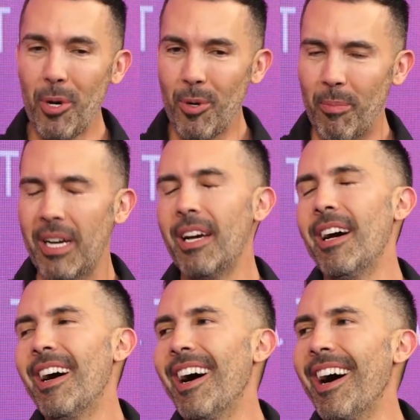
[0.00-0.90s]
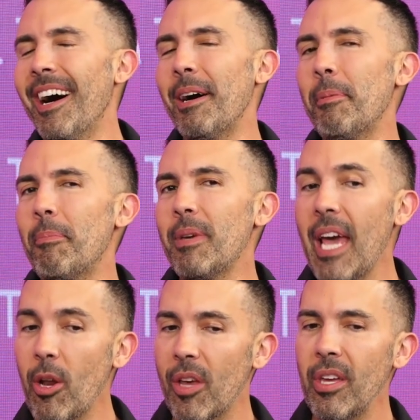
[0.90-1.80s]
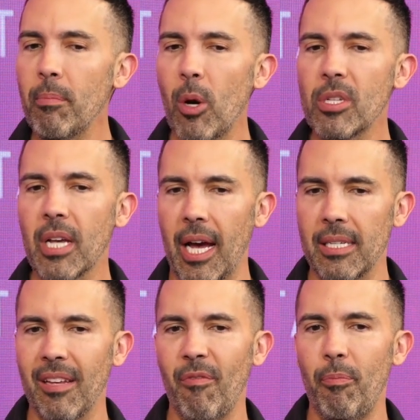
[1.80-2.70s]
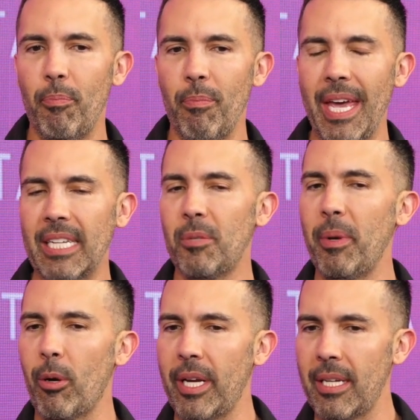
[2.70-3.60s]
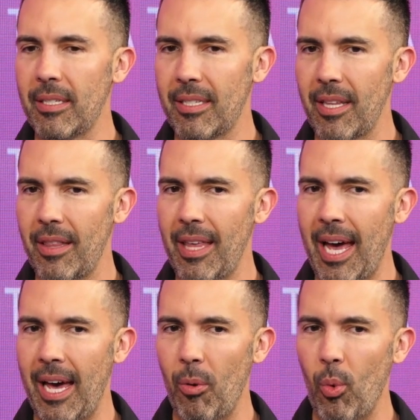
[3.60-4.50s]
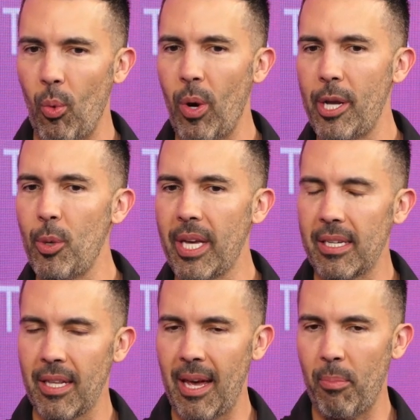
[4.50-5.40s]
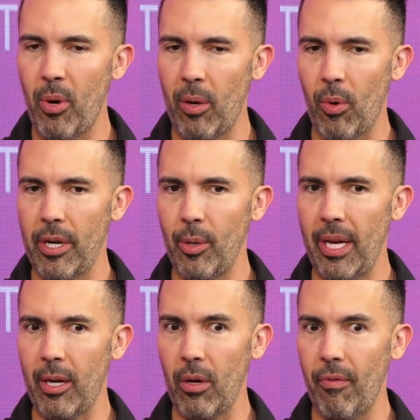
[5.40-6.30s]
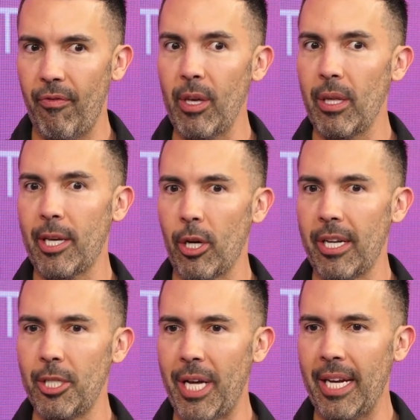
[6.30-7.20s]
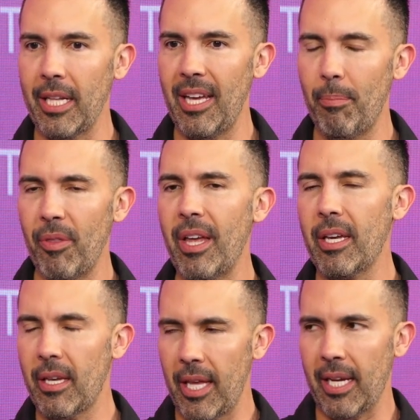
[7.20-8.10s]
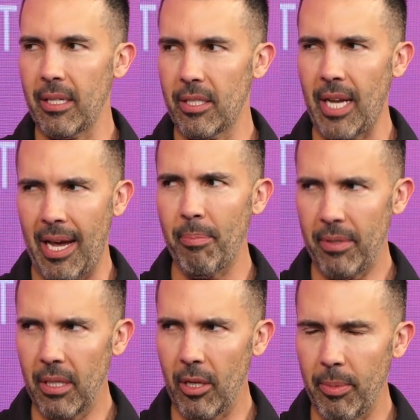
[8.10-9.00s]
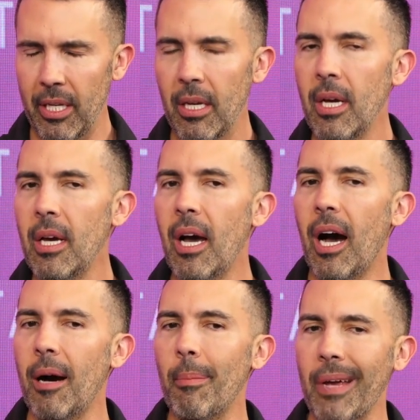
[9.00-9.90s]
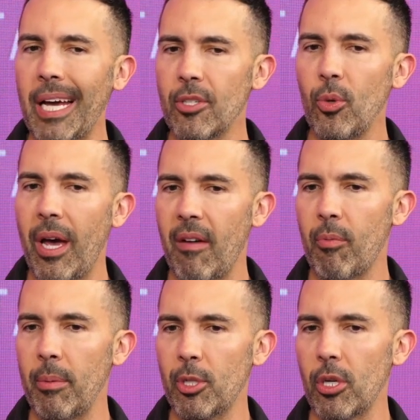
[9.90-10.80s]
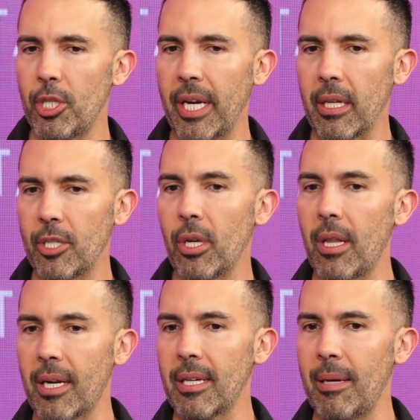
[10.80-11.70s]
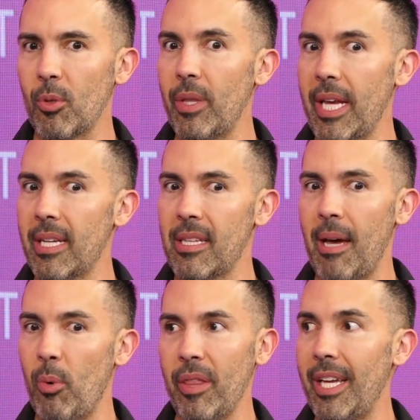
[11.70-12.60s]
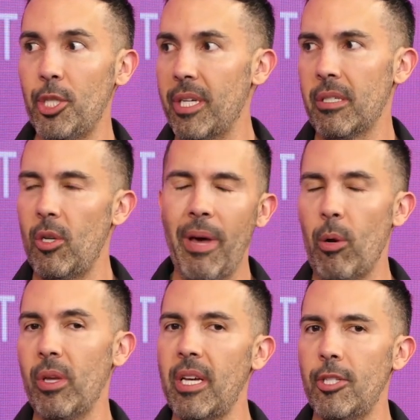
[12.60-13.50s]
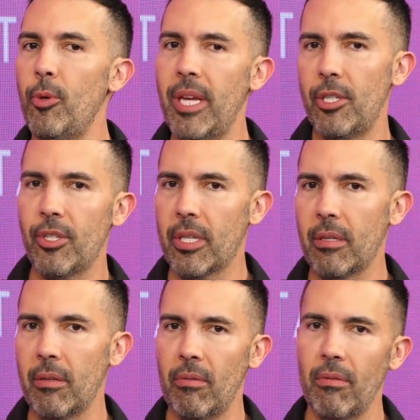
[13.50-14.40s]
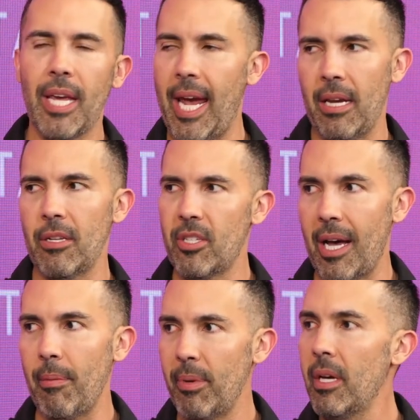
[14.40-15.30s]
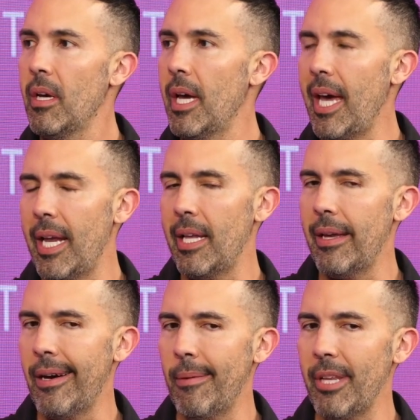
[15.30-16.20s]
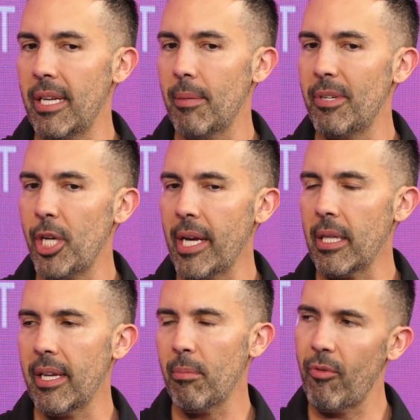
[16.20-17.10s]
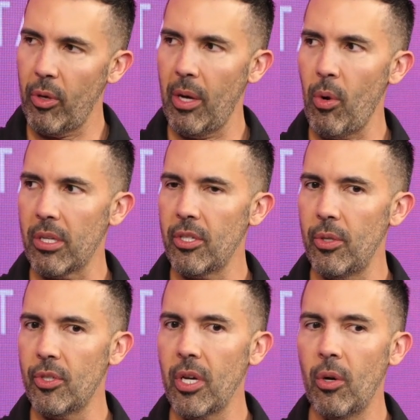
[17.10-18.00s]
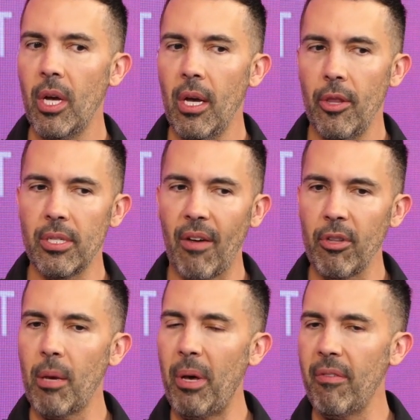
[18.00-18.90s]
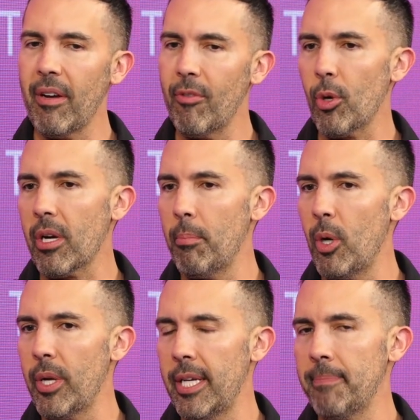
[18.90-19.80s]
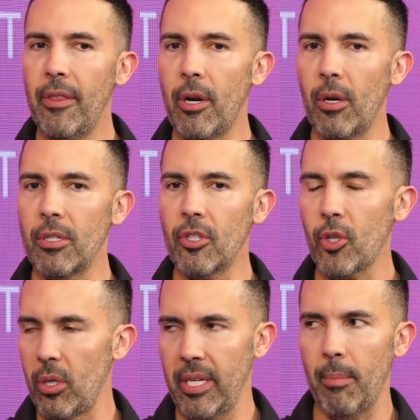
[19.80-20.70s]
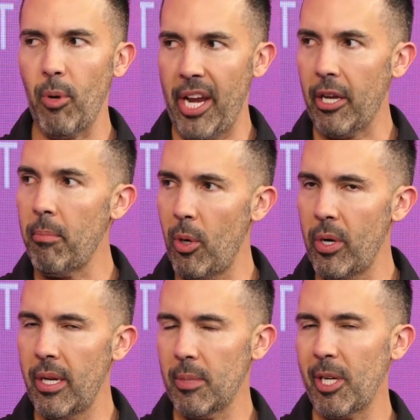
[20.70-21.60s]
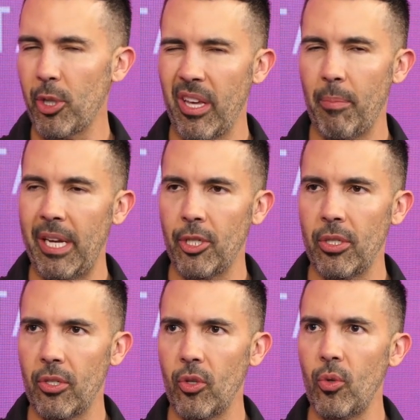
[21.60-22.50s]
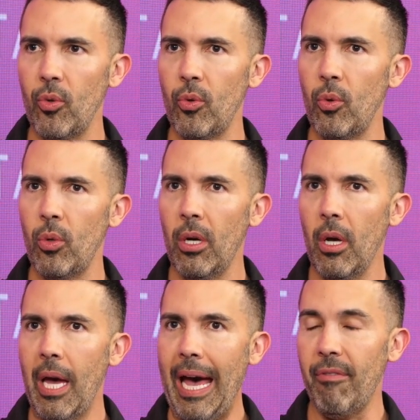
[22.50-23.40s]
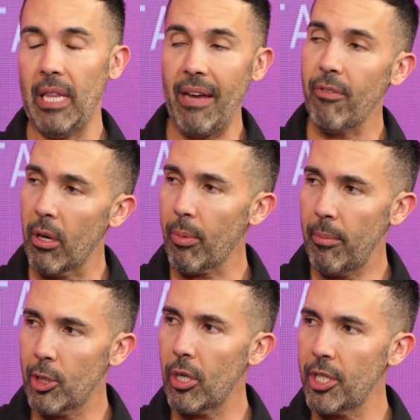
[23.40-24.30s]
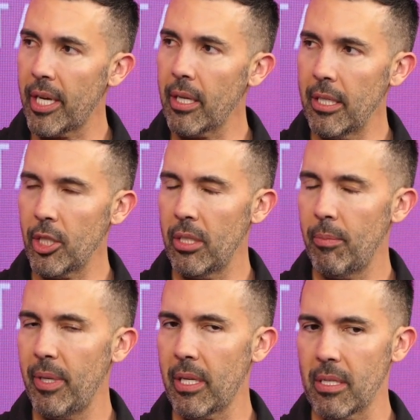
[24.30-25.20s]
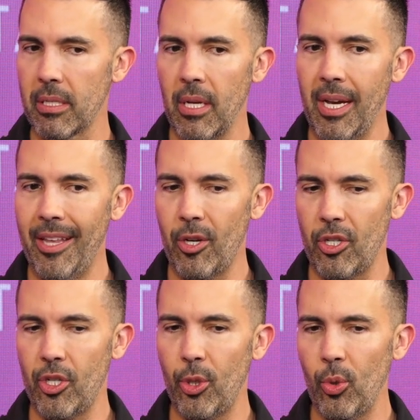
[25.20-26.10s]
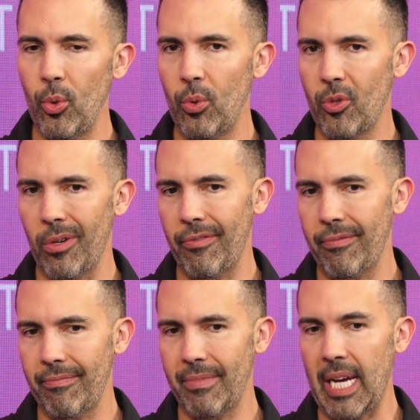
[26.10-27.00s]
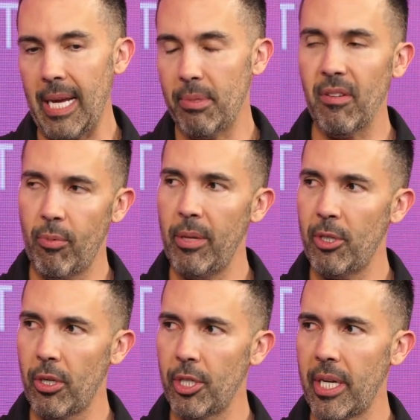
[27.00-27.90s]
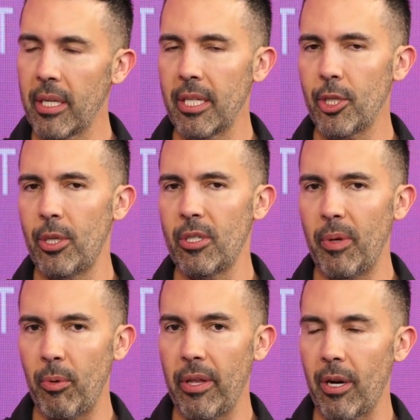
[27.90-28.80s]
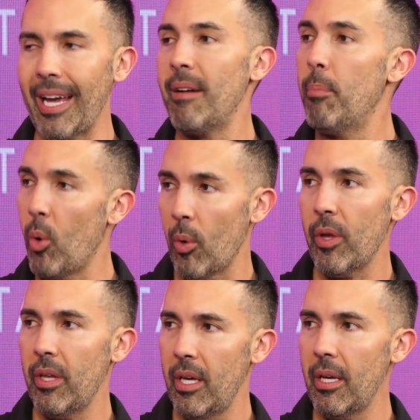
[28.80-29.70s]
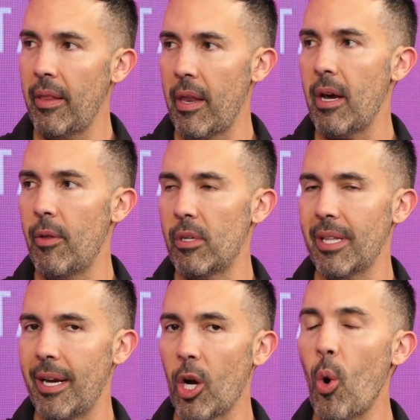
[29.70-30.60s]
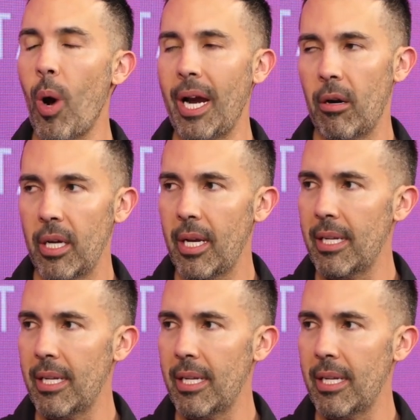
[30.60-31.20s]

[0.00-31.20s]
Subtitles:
Boom. I think most guys have experienced that where you get to that point where you like feel like you're going to ejaculate, but then can like stop a little bit. Guys who have premature ejaculation, a lot of times when they get to that point, they just, no matter what they do, they just can't stop, and they end up ejaculating before they want to. So there's definitely a pelvic floor component. There's certainly a brain component, especially in patients who have lifelong premature ejaculation, because there's 2 sort of types of premature ejaculation. There's people that are kind of born with it, and then others that acquire